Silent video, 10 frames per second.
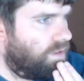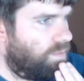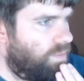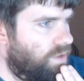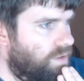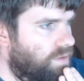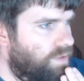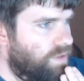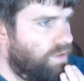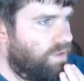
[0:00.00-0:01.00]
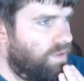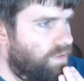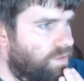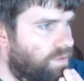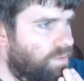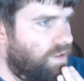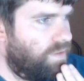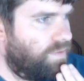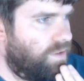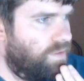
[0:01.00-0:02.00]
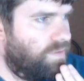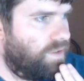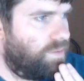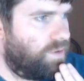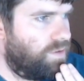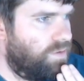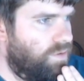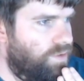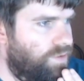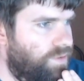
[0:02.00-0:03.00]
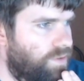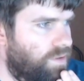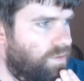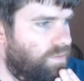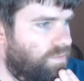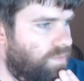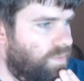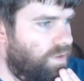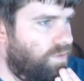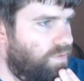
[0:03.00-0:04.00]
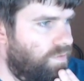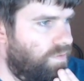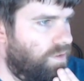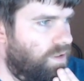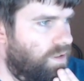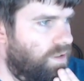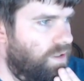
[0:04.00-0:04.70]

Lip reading: By using the Spotify developer tools, yeah, that's fine.